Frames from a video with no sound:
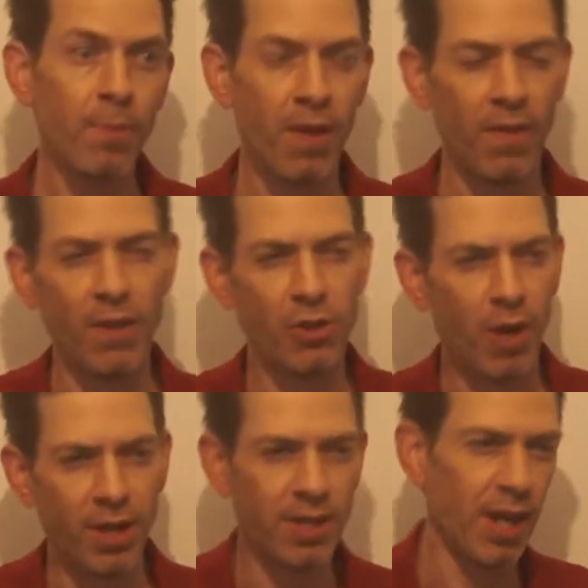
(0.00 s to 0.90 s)
then they try
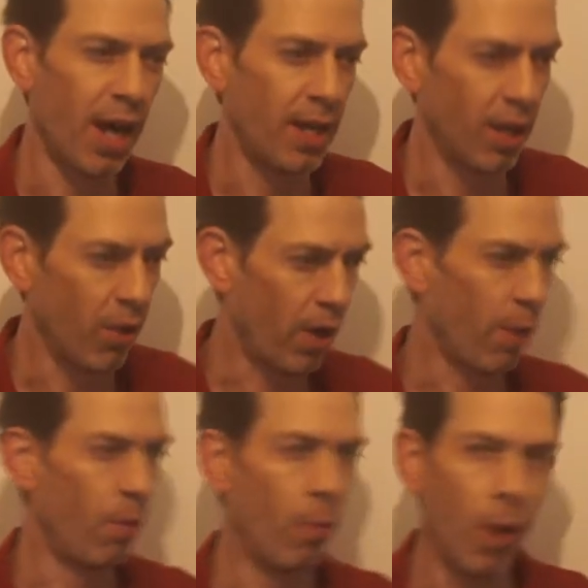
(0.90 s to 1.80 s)
and decide, like, okay,
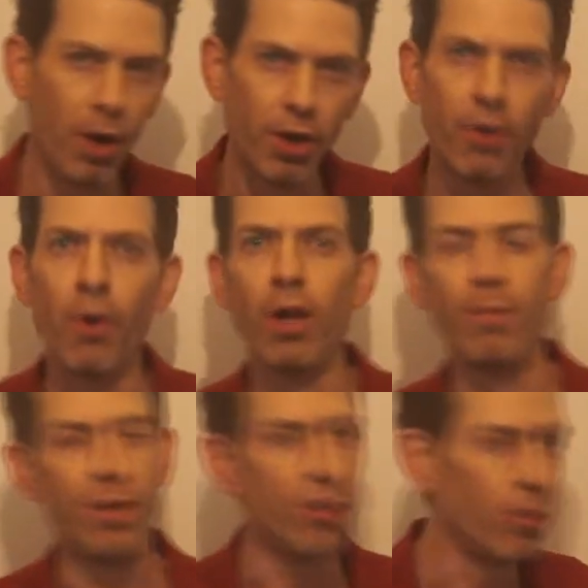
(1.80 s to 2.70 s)
well, what are you going to
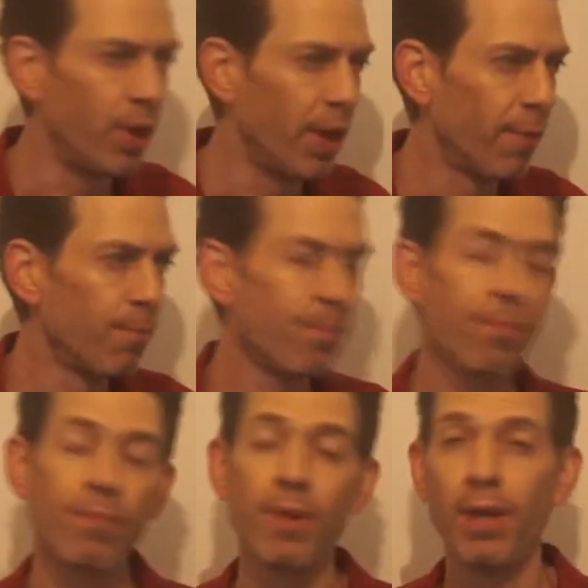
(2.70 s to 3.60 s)
be doing?
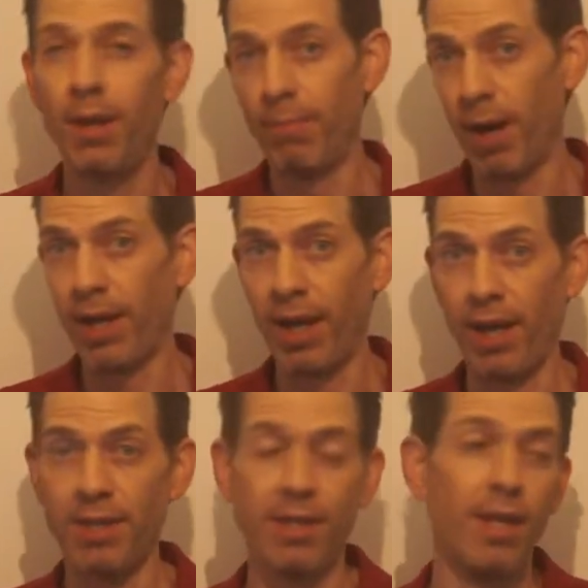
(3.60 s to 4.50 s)
In my
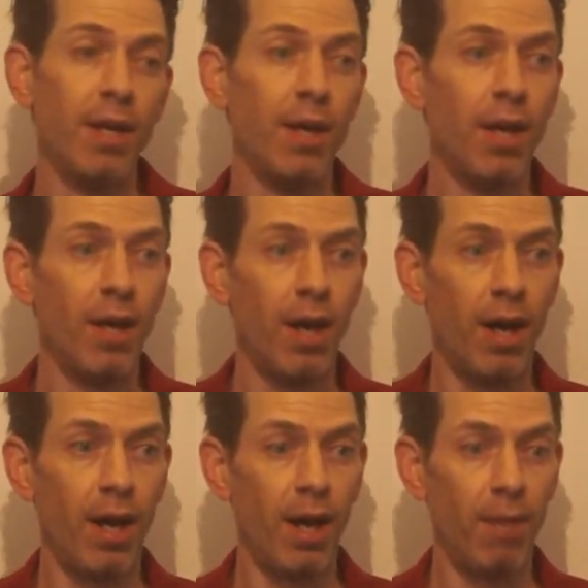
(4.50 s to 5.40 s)
case,
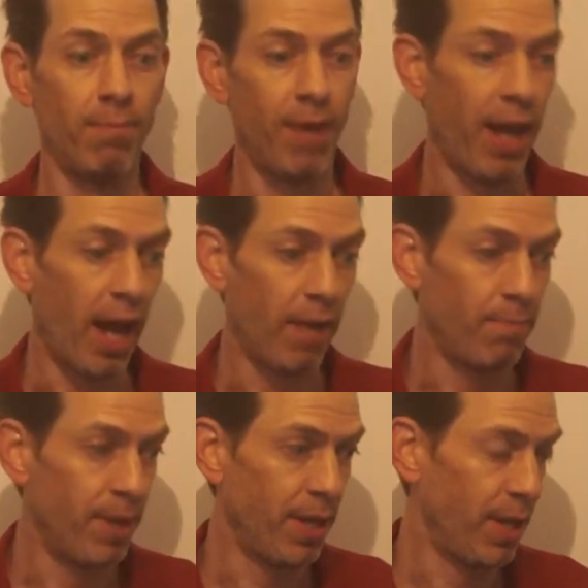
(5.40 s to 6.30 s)
they had
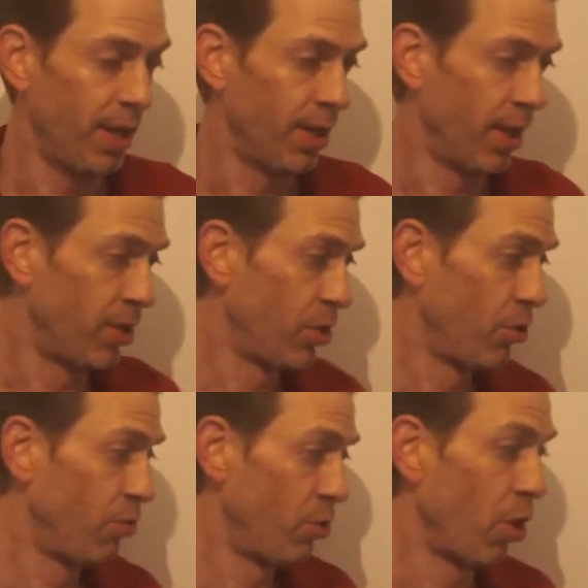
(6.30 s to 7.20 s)
me like
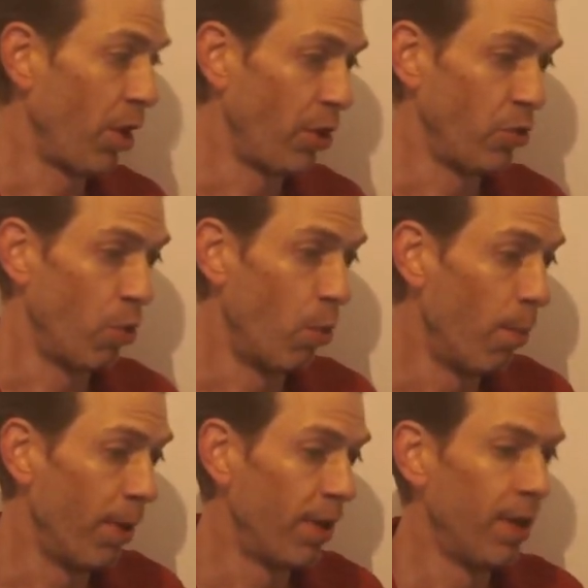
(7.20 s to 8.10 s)
talking to a
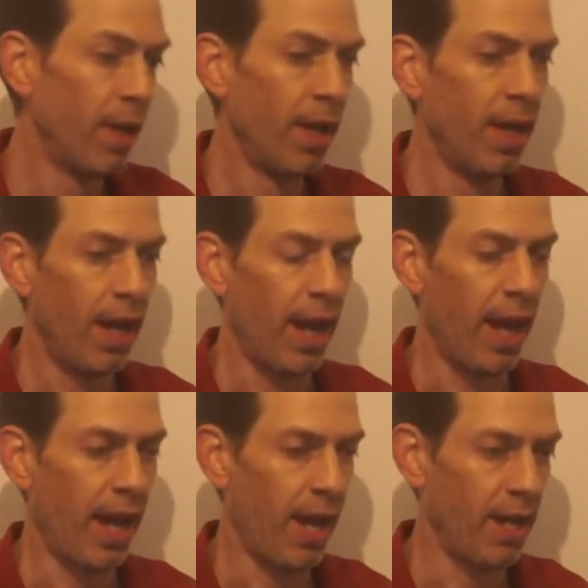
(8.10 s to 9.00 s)
woman,
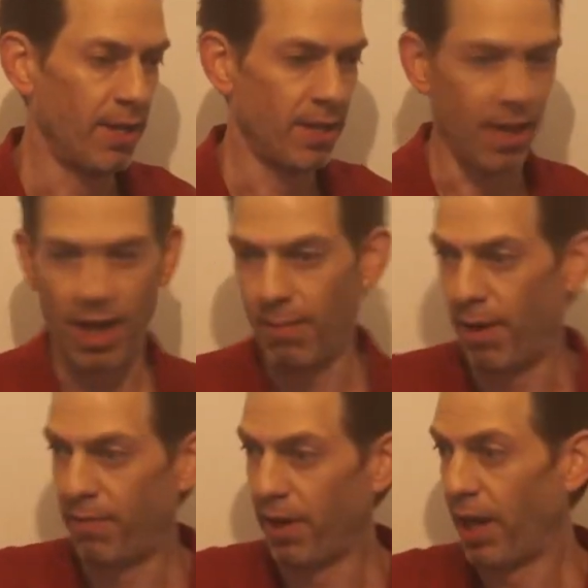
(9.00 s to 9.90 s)
and
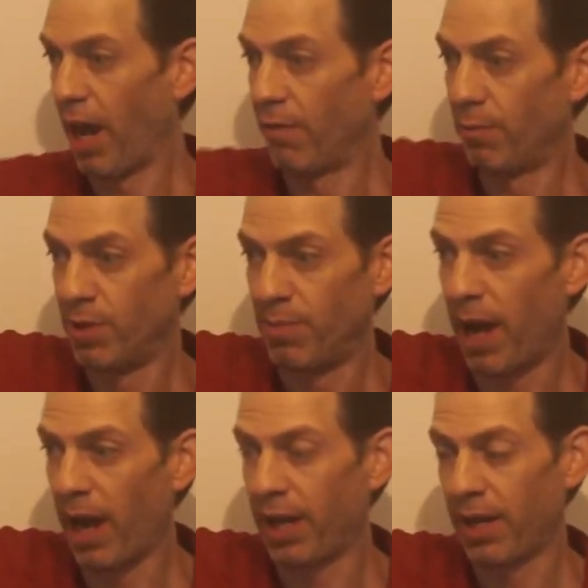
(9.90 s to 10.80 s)
my friend Gavin was
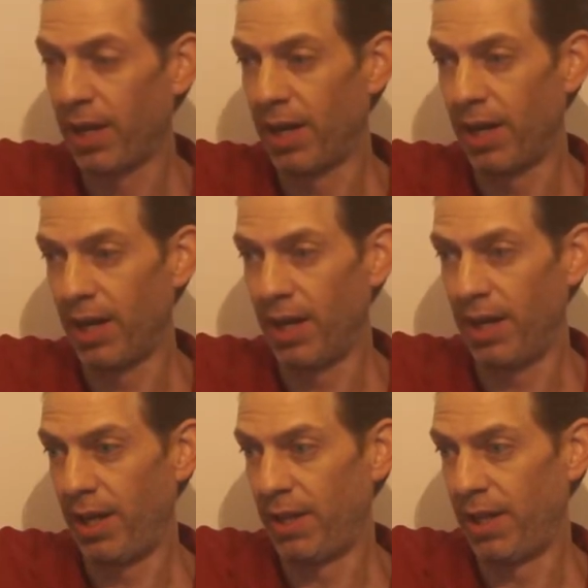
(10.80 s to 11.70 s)
back
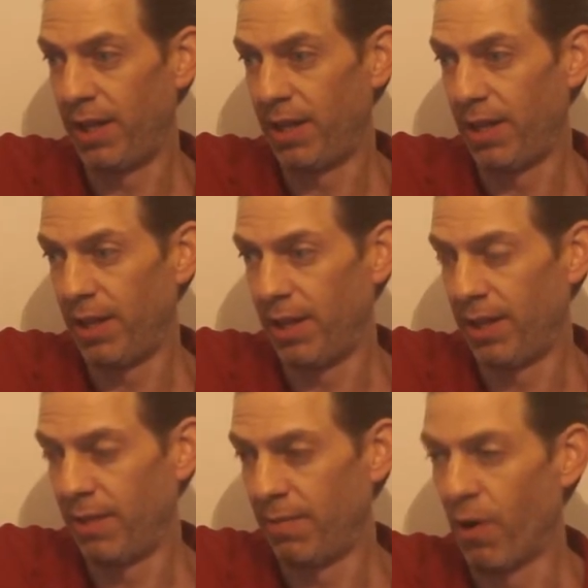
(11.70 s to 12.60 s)
in
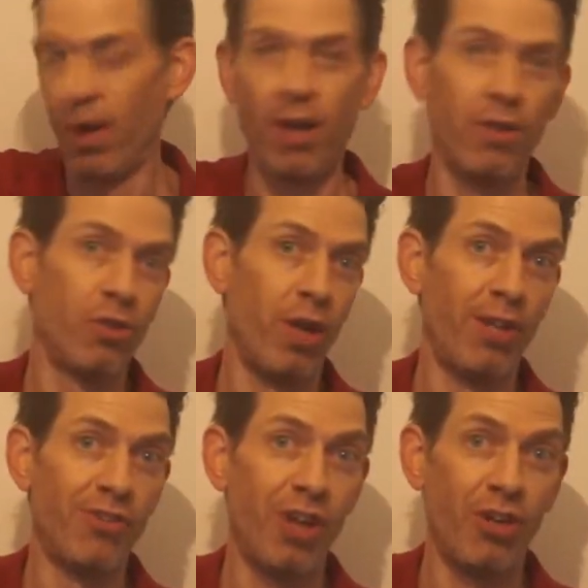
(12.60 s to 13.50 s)
the far end of the
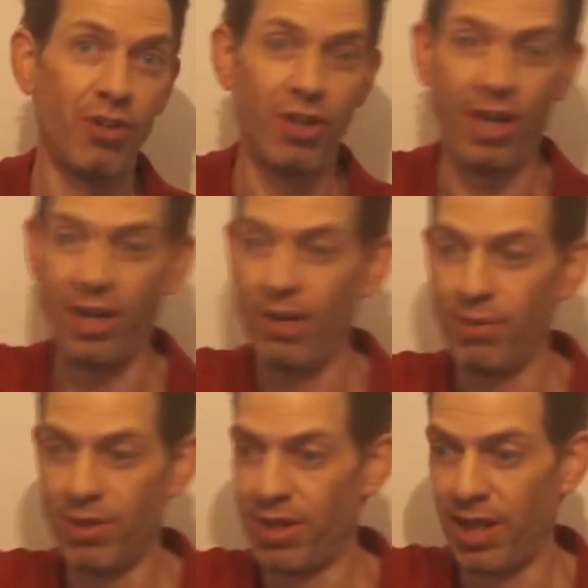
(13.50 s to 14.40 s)
train station, and he
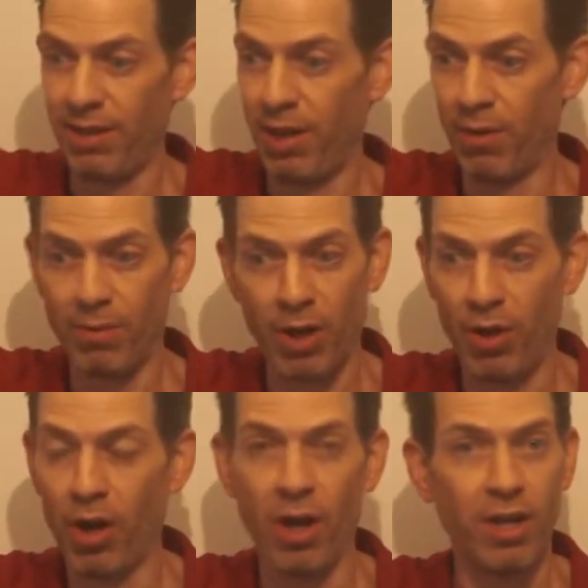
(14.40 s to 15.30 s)
was like,
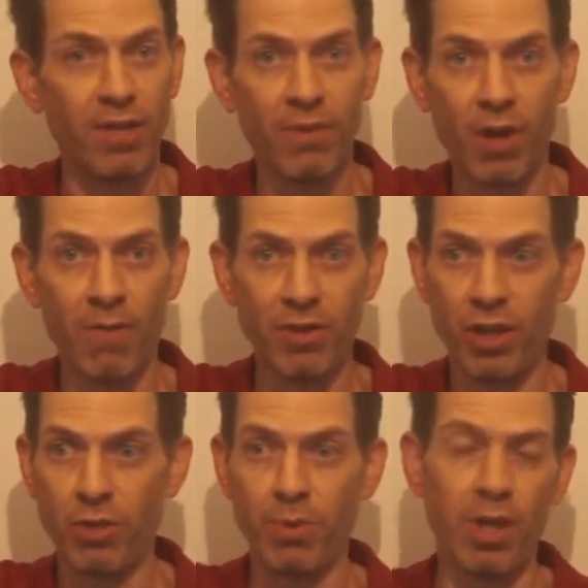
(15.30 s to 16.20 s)
carrying on a different
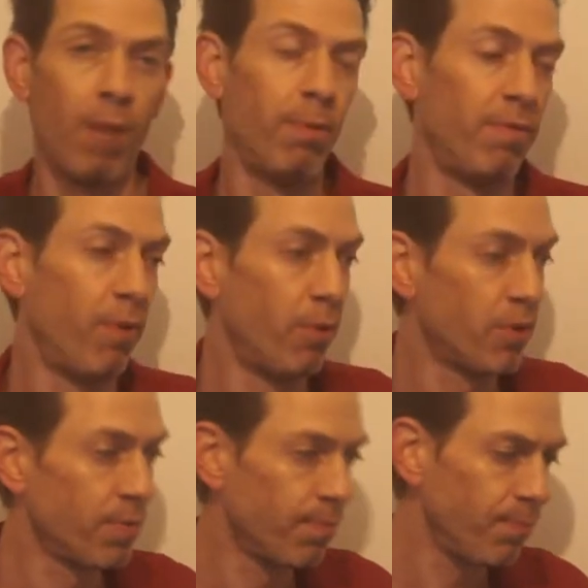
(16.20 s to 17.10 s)
conversation with a couple of folks.